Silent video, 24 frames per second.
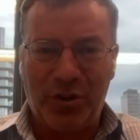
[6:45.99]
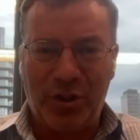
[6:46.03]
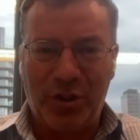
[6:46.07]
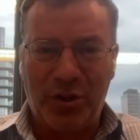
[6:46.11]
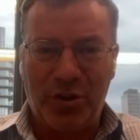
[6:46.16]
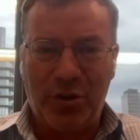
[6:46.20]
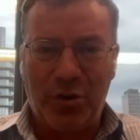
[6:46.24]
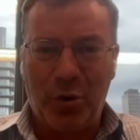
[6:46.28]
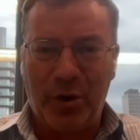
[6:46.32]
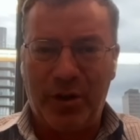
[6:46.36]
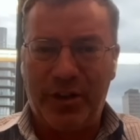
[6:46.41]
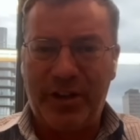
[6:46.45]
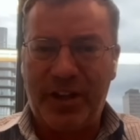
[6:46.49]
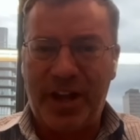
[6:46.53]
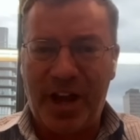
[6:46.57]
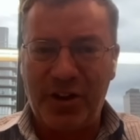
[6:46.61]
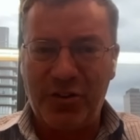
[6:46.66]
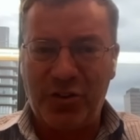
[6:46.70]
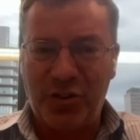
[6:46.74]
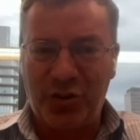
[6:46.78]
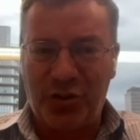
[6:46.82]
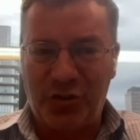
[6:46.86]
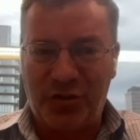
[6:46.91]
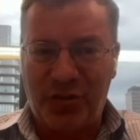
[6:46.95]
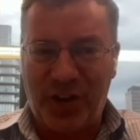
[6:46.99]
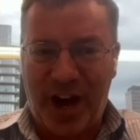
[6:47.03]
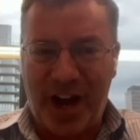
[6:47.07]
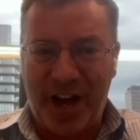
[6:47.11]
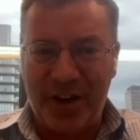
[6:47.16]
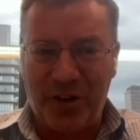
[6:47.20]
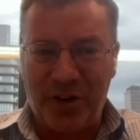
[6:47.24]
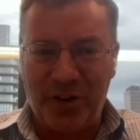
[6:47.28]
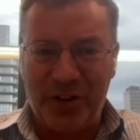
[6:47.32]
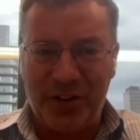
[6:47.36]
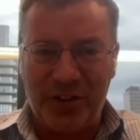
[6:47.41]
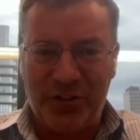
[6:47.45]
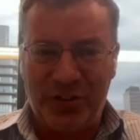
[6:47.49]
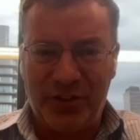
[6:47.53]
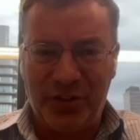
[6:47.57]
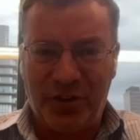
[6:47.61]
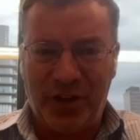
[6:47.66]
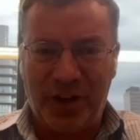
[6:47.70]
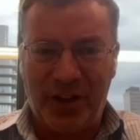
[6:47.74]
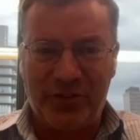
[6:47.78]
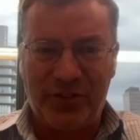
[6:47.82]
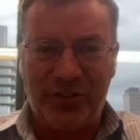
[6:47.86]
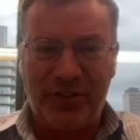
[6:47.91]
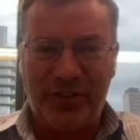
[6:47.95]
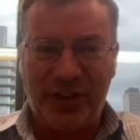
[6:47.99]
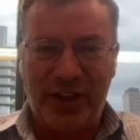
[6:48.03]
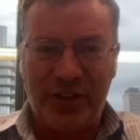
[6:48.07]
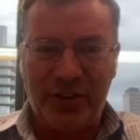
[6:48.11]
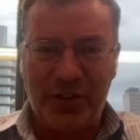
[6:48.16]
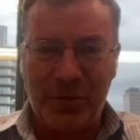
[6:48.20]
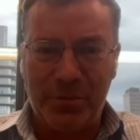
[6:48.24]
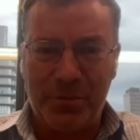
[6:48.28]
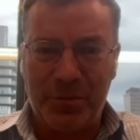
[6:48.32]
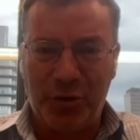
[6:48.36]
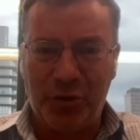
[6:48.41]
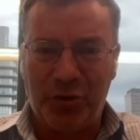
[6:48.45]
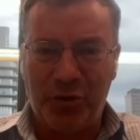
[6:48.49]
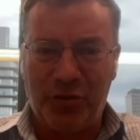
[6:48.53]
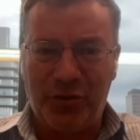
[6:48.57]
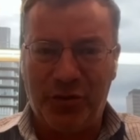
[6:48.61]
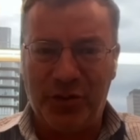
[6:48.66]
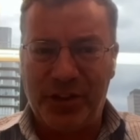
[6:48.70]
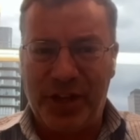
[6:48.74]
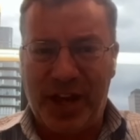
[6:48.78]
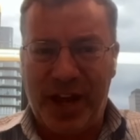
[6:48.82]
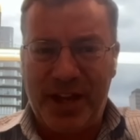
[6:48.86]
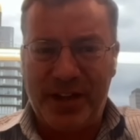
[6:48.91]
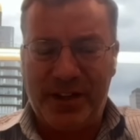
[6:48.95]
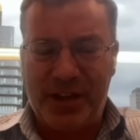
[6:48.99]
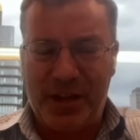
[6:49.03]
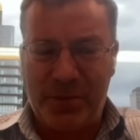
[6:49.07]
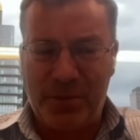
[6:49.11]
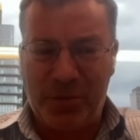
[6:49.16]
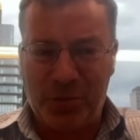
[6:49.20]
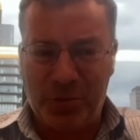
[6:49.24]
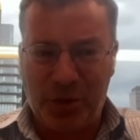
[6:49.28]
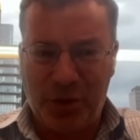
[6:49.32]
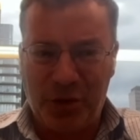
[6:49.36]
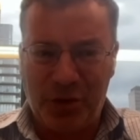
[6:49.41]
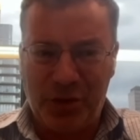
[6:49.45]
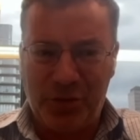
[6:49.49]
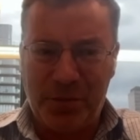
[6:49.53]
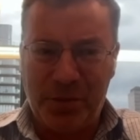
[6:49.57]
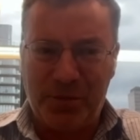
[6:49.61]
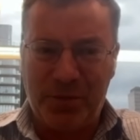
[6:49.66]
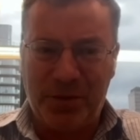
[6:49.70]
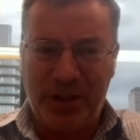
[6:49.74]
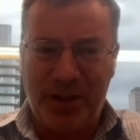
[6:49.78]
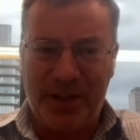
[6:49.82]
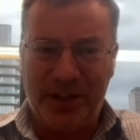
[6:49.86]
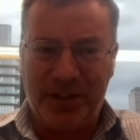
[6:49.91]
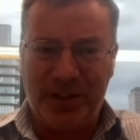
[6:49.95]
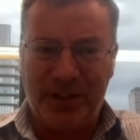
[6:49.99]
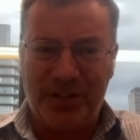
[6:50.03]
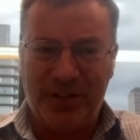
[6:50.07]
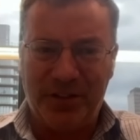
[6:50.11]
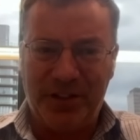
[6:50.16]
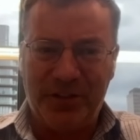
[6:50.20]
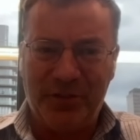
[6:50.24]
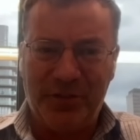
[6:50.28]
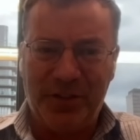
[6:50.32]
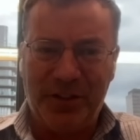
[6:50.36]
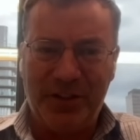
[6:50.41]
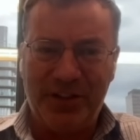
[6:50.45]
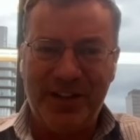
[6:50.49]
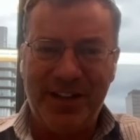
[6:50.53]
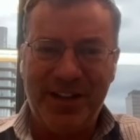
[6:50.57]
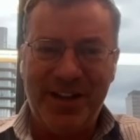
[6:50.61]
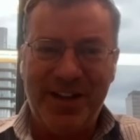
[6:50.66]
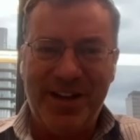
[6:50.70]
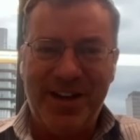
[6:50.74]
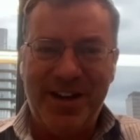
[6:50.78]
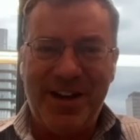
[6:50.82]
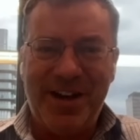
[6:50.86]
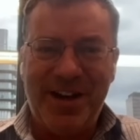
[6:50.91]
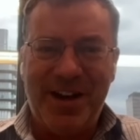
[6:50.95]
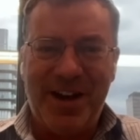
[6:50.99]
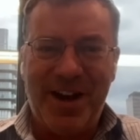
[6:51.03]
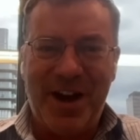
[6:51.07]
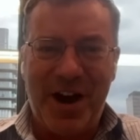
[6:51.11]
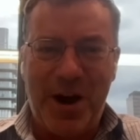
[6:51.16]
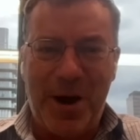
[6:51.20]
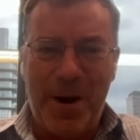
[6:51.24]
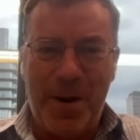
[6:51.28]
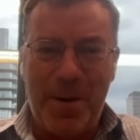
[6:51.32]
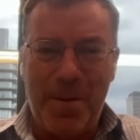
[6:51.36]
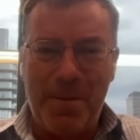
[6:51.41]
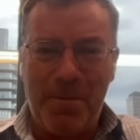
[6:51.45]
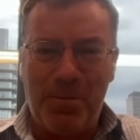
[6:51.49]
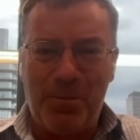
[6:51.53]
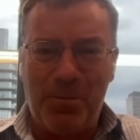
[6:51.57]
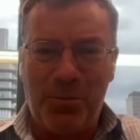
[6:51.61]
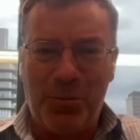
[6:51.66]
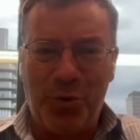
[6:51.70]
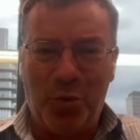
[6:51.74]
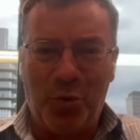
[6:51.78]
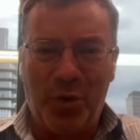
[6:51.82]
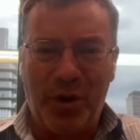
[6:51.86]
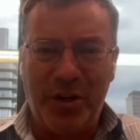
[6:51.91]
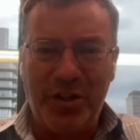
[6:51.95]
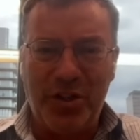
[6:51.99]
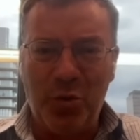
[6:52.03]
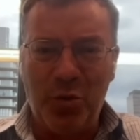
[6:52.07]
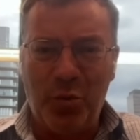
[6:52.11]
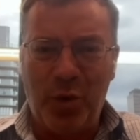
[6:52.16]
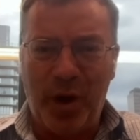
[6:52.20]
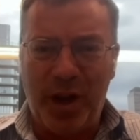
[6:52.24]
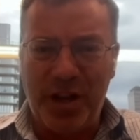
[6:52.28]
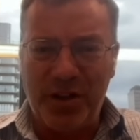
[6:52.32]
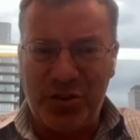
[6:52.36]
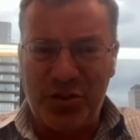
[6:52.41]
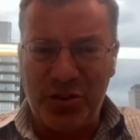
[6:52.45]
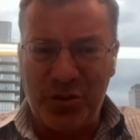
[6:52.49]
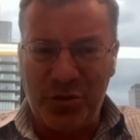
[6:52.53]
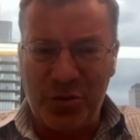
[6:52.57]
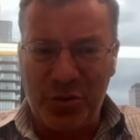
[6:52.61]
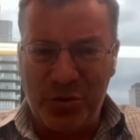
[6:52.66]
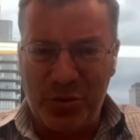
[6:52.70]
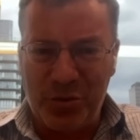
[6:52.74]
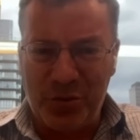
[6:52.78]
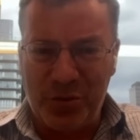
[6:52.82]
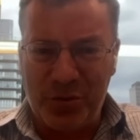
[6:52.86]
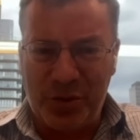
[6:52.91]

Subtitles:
court catches fire, he still has to say it's a beautiful night and I'm thrilled to be playing in Cleveland. When you went to